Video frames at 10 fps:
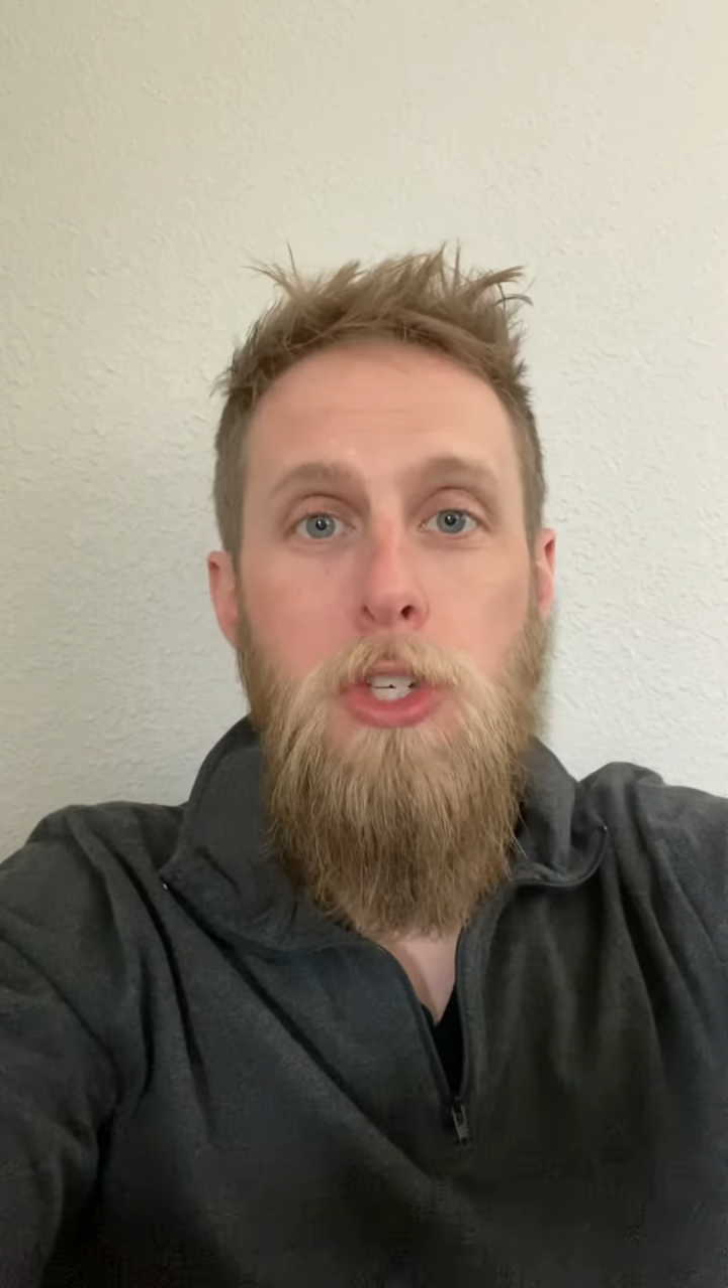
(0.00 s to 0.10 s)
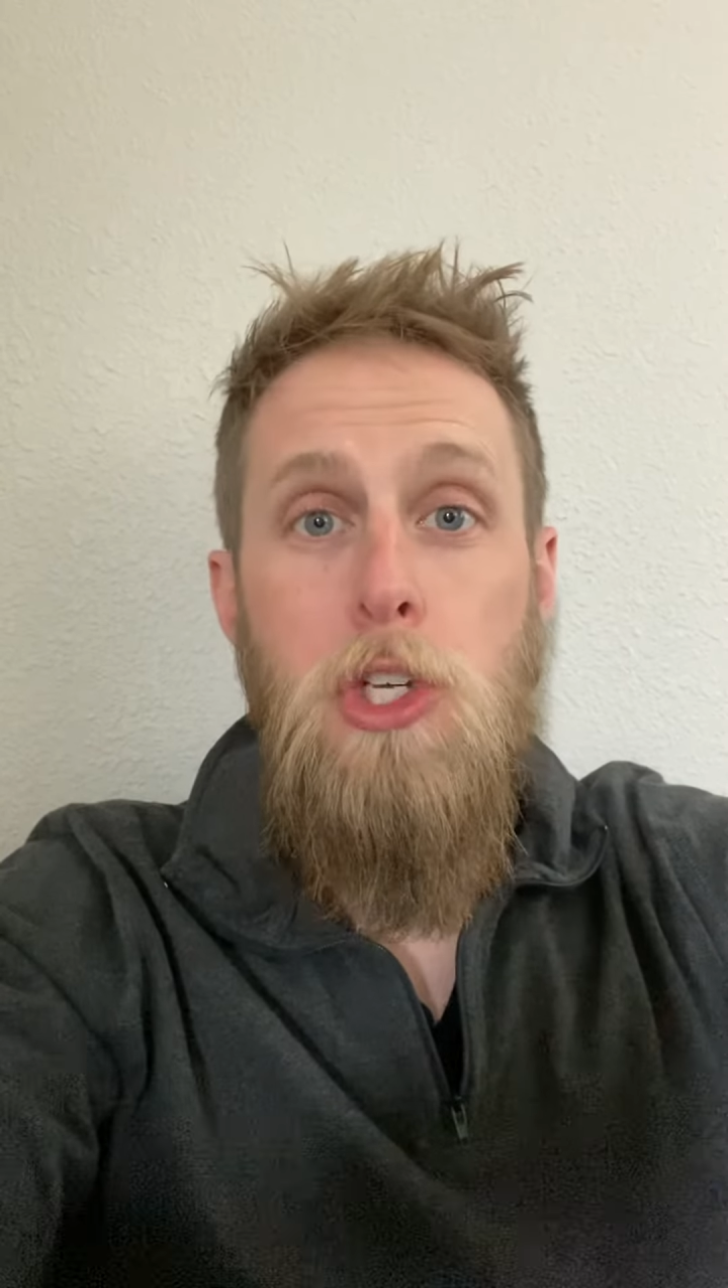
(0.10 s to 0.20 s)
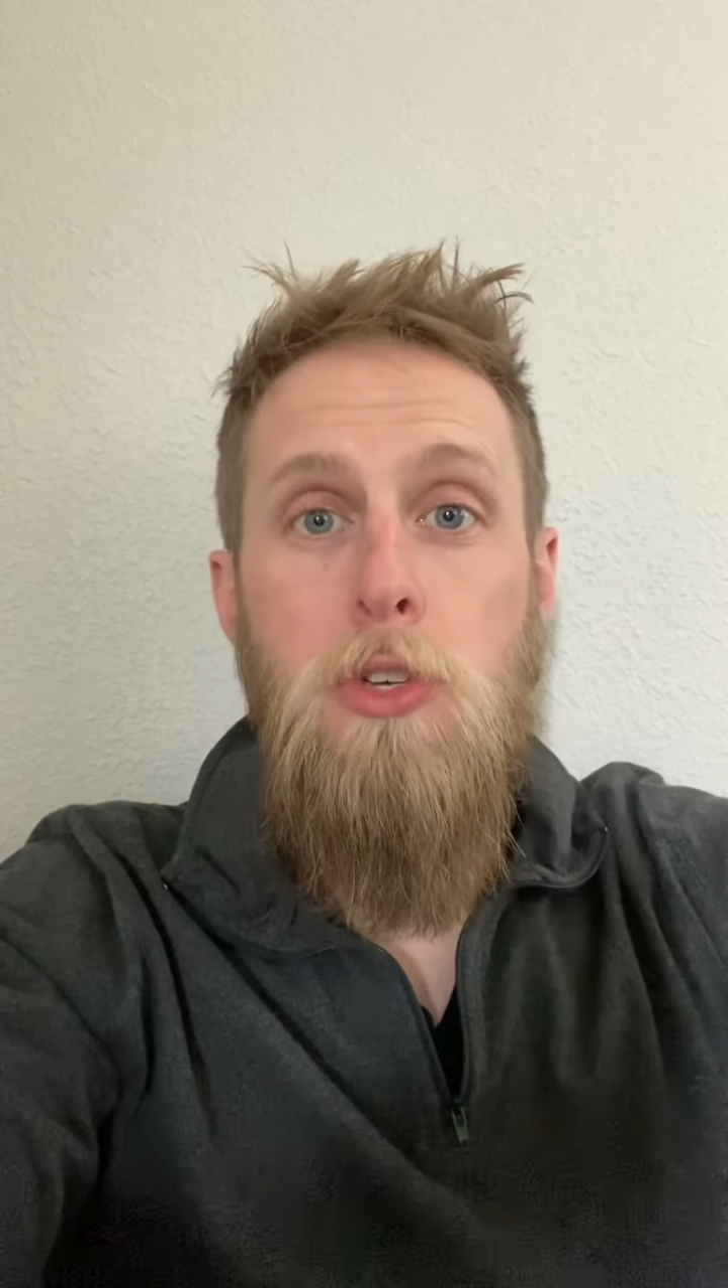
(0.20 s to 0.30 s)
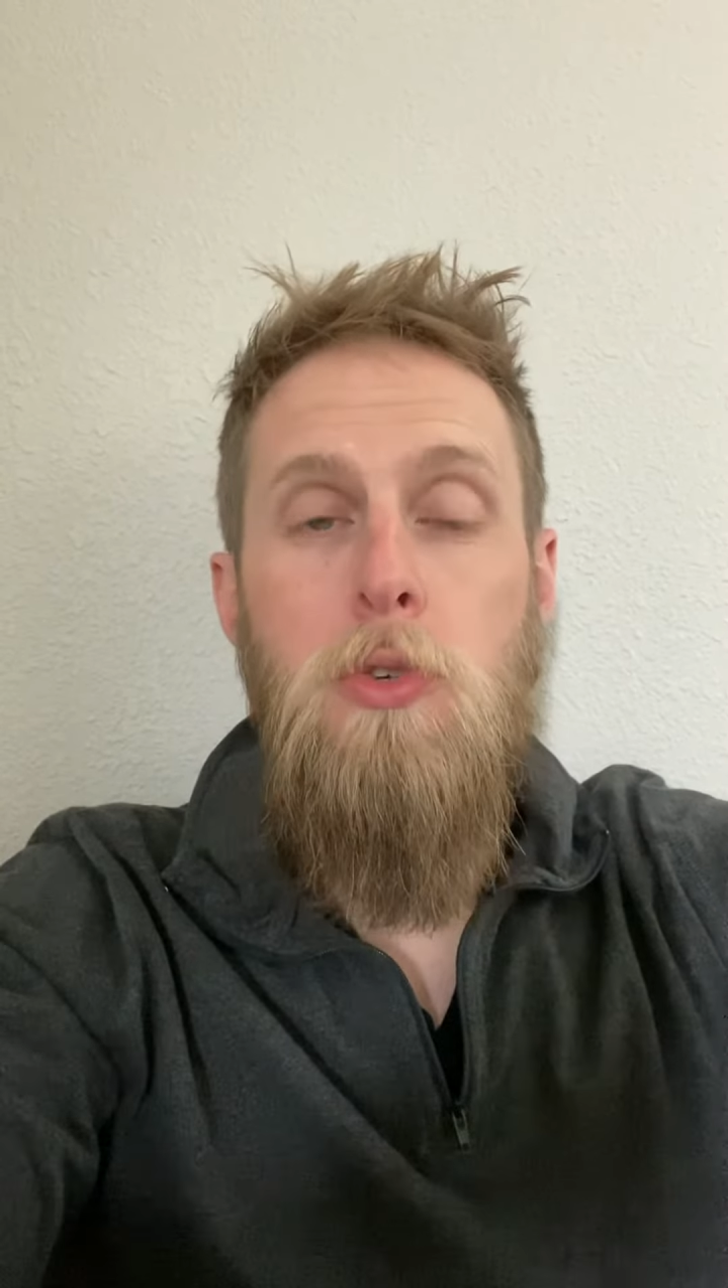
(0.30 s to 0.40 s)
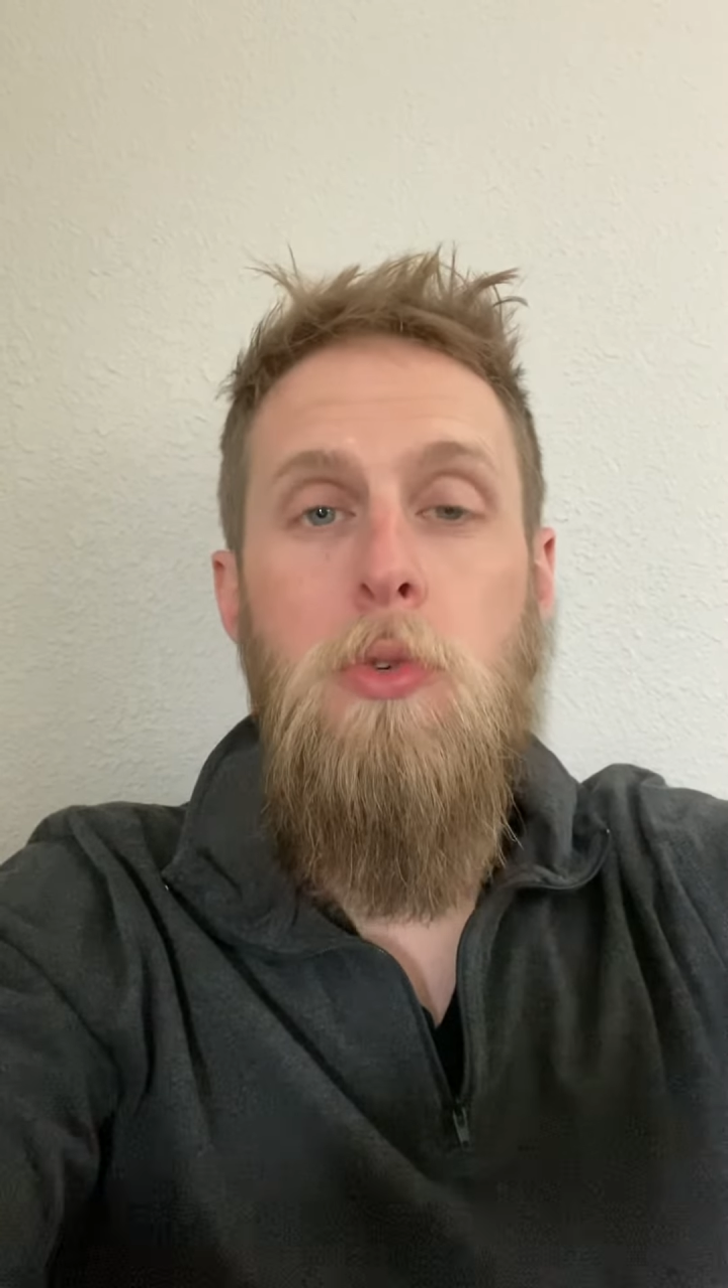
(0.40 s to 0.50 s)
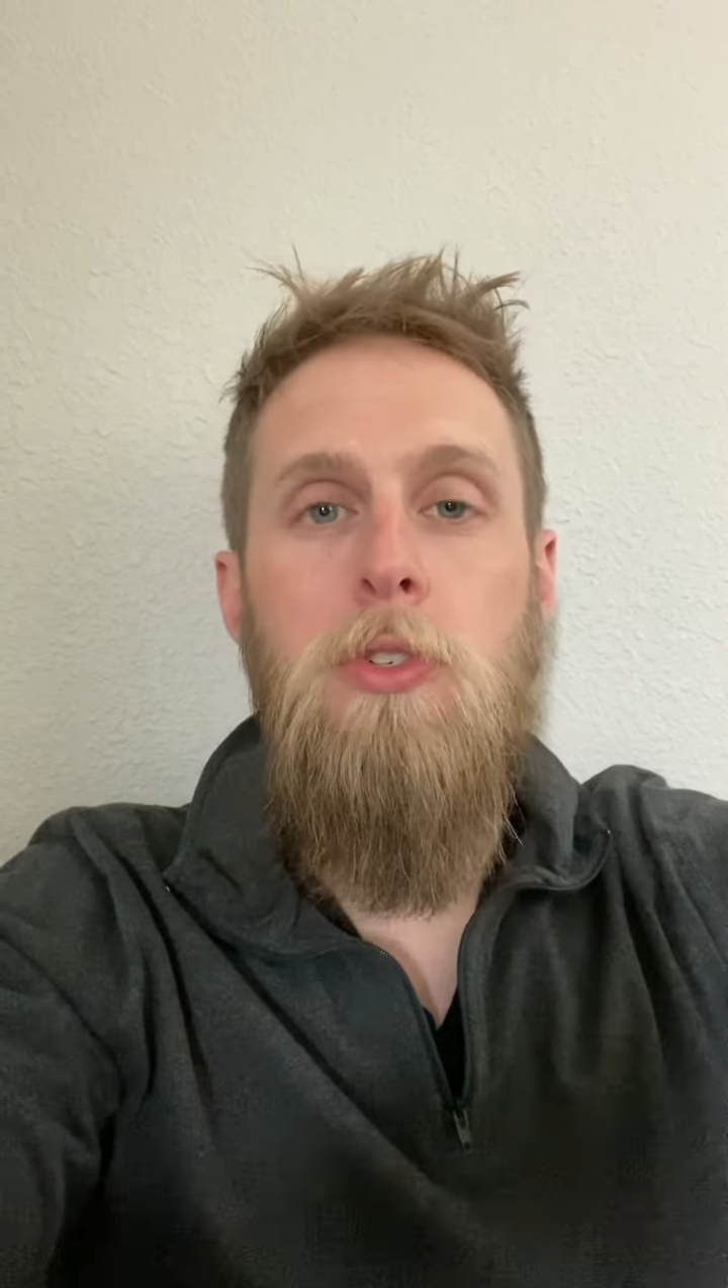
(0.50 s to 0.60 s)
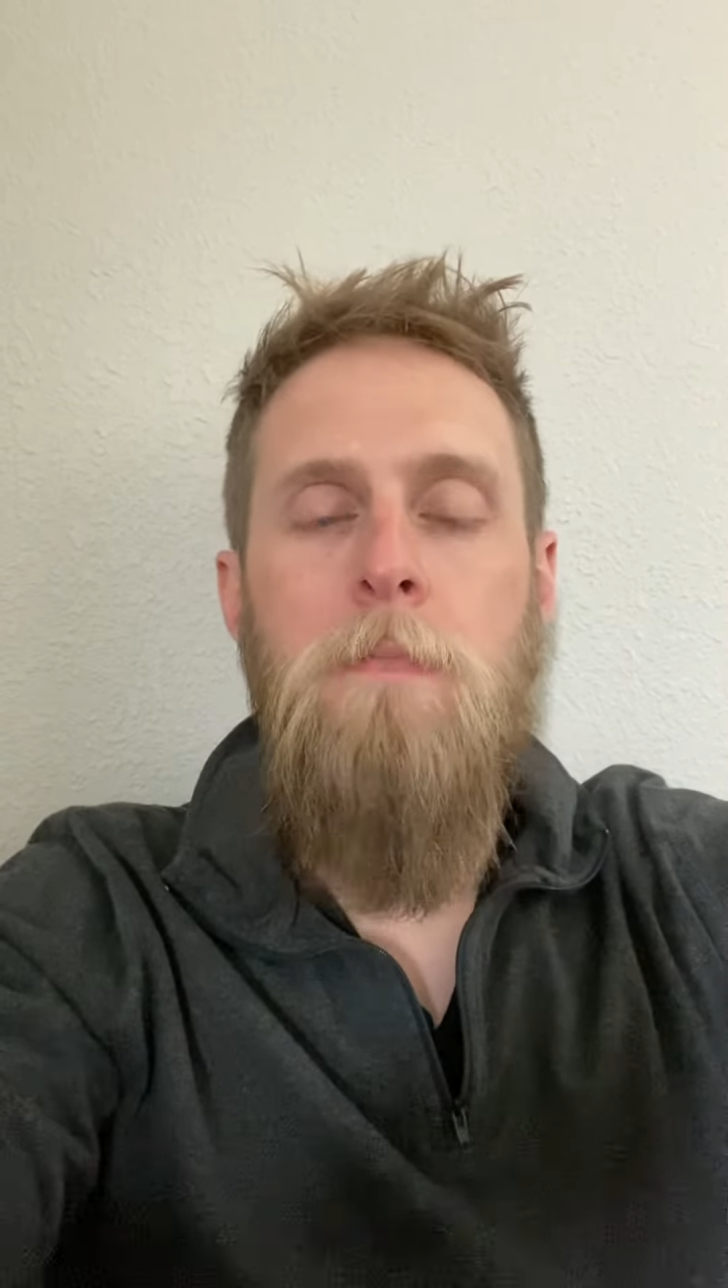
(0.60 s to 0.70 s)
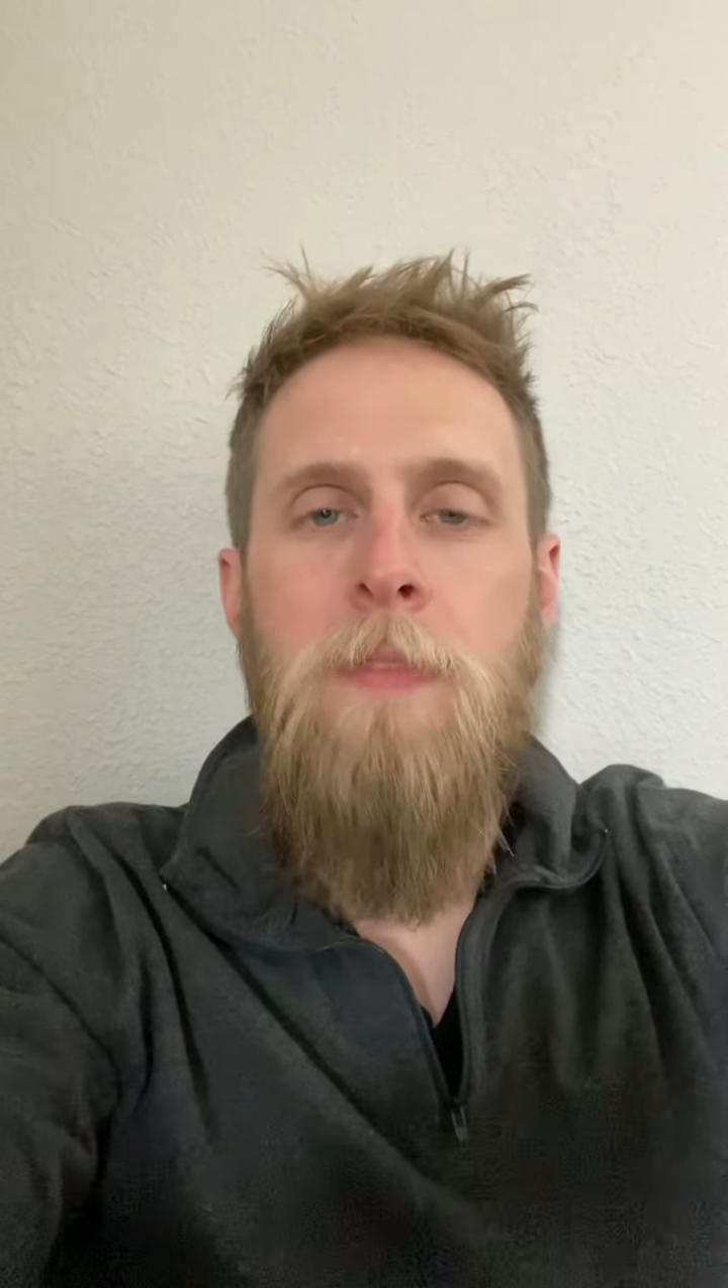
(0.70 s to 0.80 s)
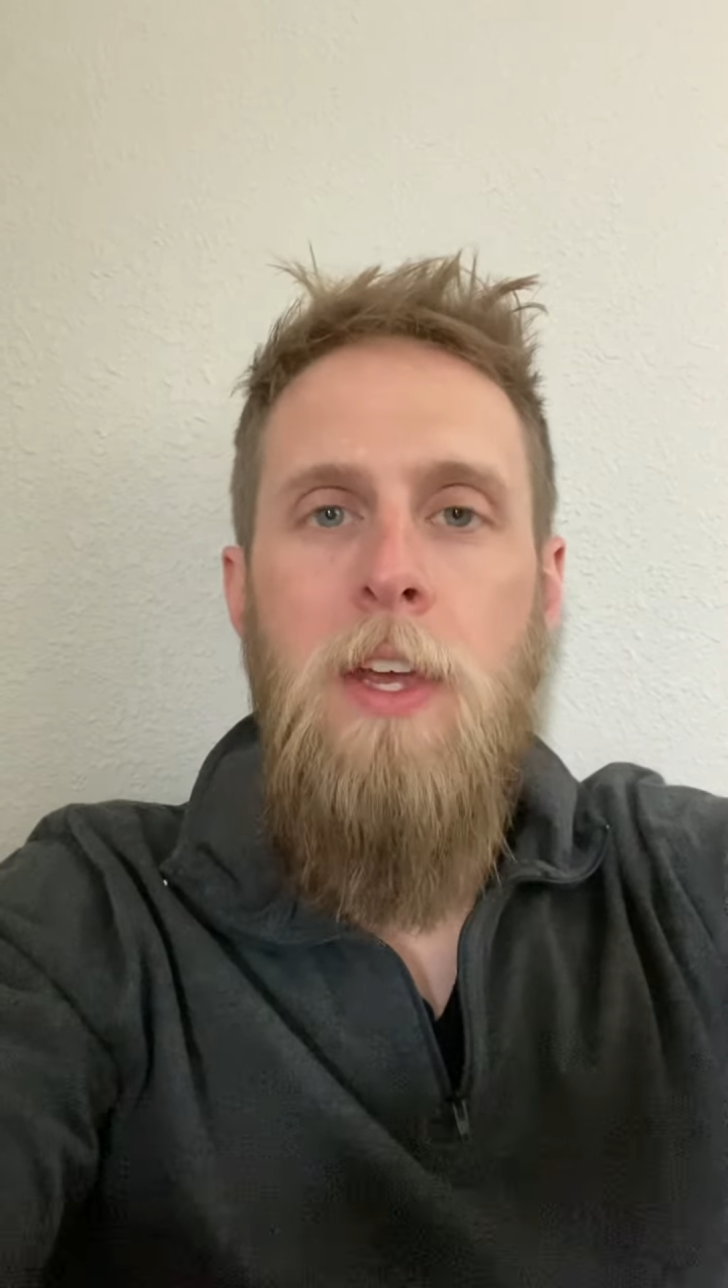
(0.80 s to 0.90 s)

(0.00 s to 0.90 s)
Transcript: choose